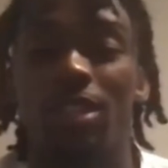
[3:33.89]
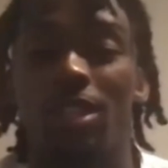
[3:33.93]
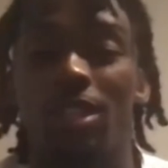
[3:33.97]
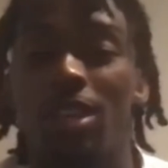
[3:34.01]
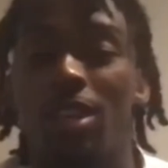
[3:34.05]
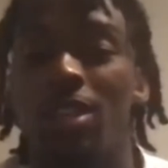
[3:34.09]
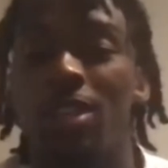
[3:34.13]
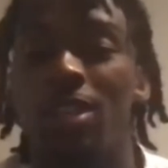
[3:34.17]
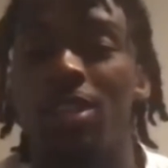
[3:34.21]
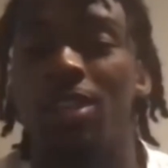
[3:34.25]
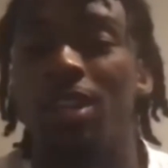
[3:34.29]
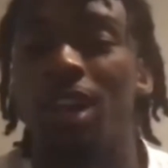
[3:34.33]

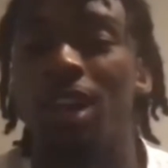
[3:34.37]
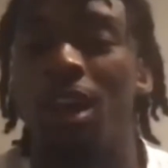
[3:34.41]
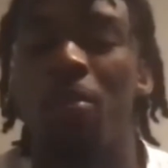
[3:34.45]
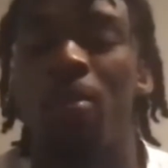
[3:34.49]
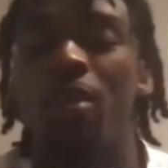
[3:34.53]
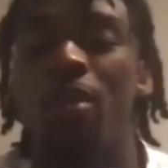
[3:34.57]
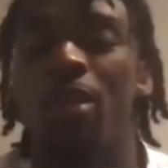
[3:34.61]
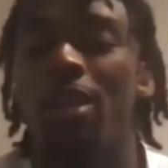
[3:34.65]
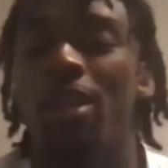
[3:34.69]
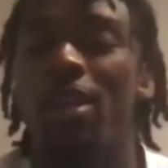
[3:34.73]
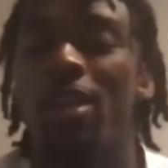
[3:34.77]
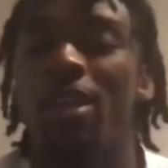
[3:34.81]
I
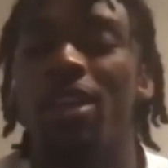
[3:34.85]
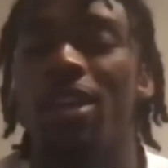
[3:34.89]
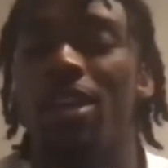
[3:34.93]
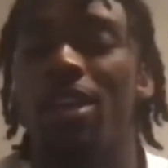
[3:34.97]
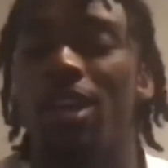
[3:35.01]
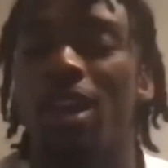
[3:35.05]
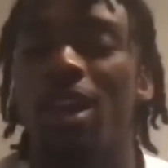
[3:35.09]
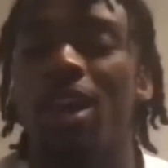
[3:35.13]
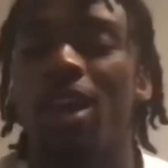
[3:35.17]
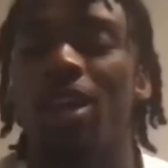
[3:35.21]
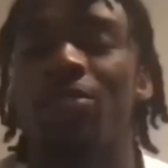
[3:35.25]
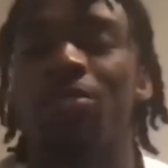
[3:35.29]
played
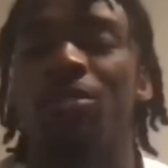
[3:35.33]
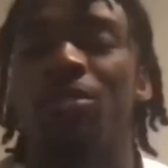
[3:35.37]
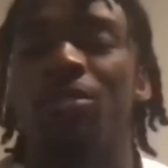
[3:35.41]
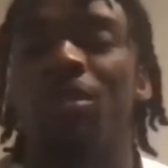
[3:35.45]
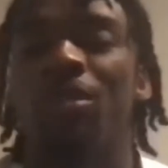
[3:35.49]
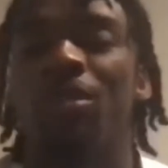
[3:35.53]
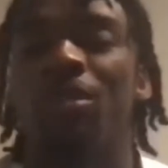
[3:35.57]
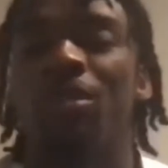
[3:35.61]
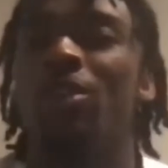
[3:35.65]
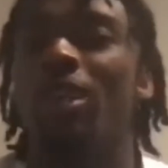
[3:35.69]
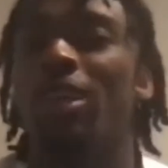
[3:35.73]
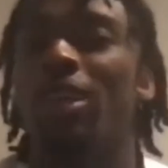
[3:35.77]

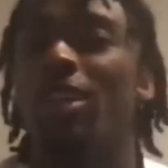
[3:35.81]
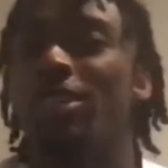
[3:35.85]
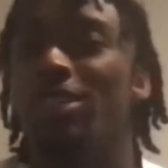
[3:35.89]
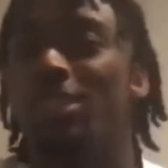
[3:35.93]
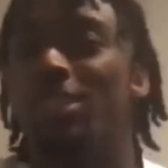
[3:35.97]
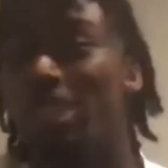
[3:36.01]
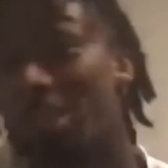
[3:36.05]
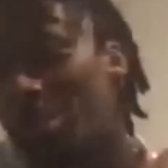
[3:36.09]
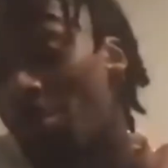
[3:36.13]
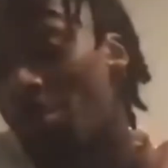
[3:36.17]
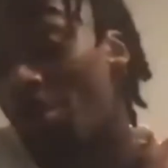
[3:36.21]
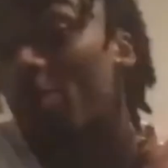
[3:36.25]
on like a
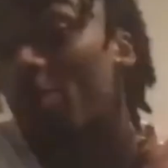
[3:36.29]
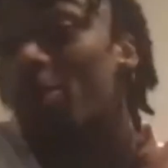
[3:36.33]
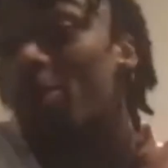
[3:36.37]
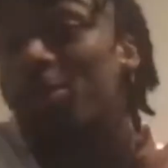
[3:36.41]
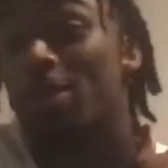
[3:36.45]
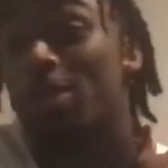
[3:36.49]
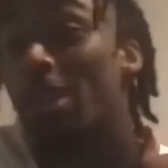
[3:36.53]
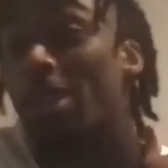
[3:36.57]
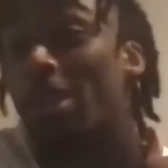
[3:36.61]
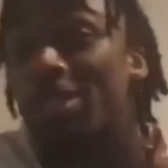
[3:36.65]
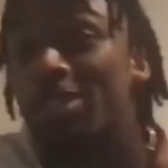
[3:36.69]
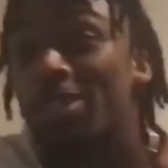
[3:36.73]
team. I was
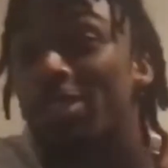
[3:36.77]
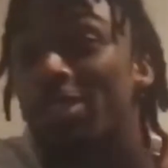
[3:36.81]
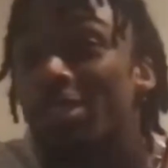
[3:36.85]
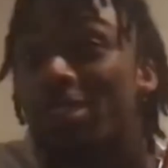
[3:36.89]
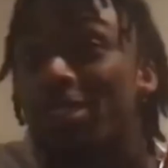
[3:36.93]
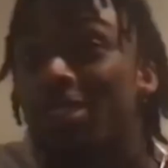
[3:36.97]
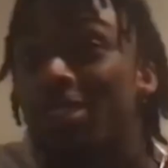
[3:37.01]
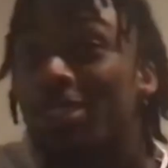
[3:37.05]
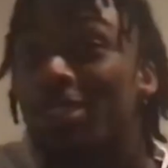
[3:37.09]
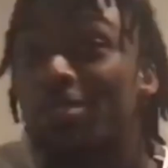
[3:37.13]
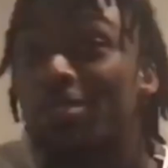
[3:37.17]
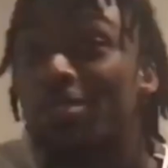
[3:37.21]
like
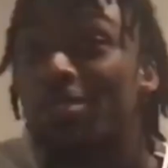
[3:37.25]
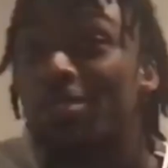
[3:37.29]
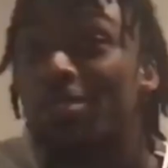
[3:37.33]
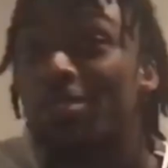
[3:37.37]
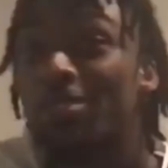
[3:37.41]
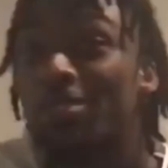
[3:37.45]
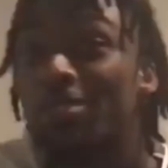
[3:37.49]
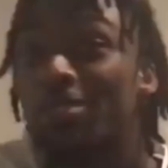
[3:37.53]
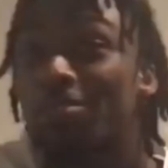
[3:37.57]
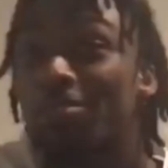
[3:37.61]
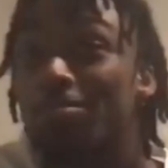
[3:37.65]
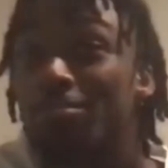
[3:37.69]
the
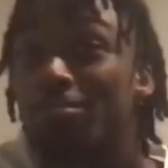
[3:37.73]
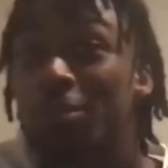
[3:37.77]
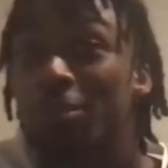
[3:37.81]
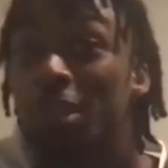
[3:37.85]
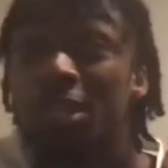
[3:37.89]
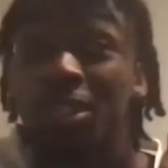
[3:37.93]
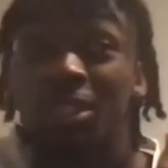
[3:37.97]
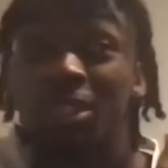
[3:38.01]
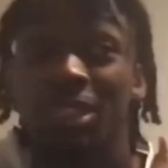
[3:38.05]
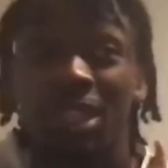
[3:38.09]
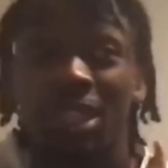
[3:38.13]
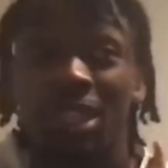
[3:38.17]
youngest
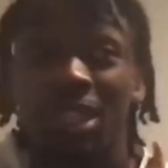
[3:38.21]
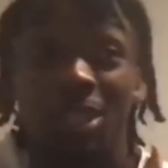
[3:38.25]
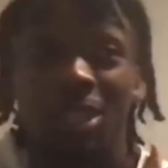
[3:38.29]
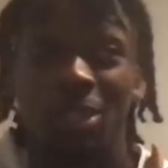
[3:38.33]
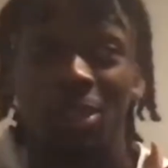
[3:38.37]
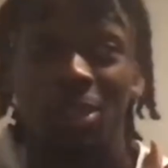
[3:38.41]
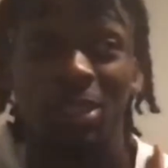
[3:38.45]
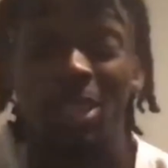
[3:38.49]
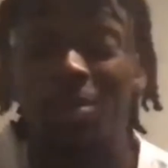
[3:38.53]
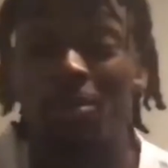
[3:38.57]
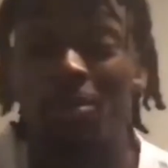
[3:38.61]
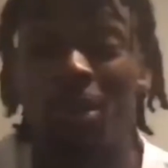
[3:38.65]
kid on the
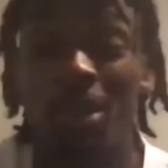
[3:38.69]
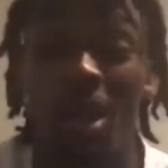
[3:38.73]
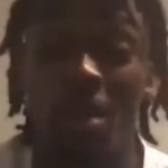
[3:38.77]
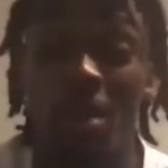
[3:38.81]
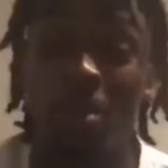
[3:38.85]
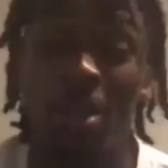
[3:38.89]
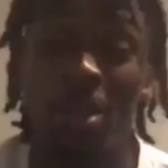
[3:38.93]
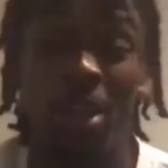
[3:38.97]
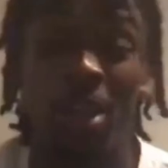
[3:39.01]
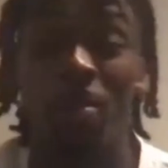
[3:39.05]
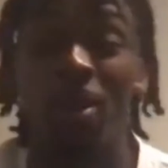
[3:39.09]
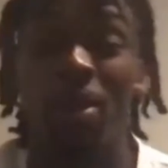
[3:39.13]
team. I played.
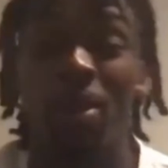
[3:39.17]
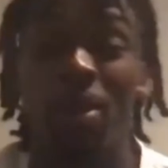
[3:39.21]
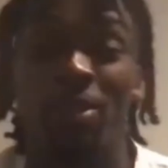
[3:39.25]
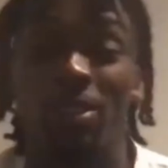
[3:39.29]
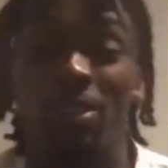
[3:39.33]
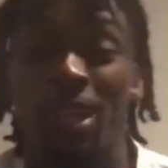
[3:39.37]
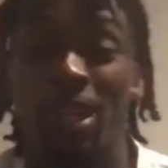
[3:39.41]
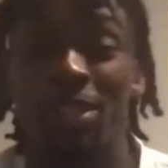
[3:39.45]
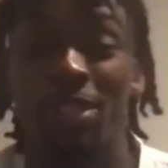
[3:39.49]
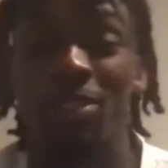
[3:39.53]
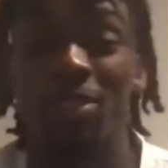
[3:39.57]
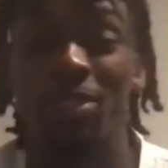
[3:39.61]
Everybody else was like
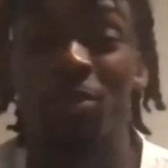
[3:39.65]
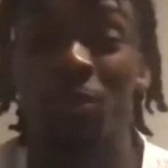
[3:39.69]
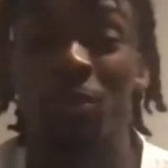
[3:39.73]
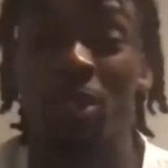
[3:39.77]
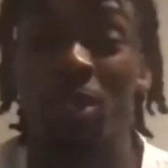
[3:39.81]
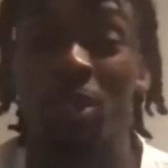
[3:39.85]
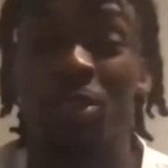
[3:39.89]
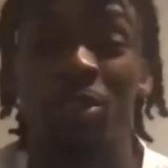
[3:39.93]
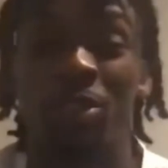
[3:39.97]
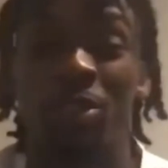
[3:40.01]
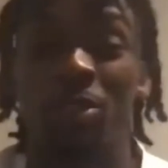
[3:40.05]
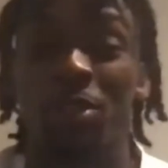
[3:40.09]
1 and 2
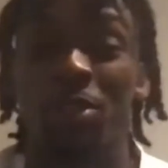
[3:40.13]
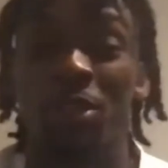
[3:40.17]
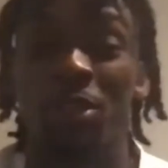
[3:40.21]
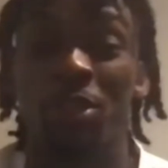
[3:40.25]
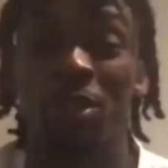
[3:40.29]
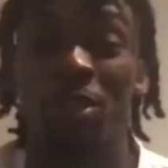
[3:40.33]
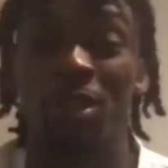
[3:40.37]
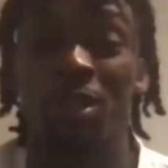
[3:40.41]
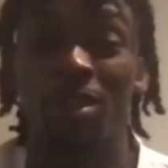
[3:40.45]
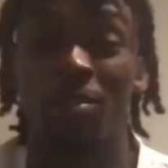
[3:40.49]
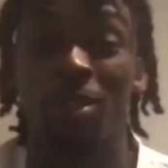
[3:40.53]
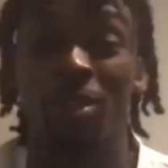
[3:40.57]
years
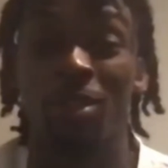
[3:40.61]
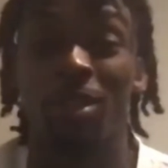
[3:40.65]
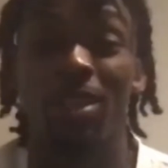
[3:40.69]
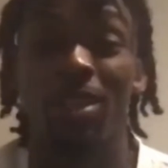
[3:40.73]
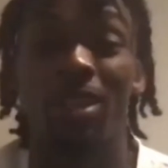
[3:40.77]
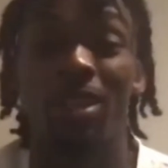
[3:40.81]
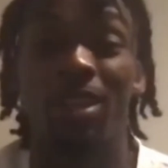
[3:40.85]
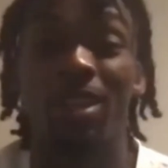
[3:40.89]
older than me.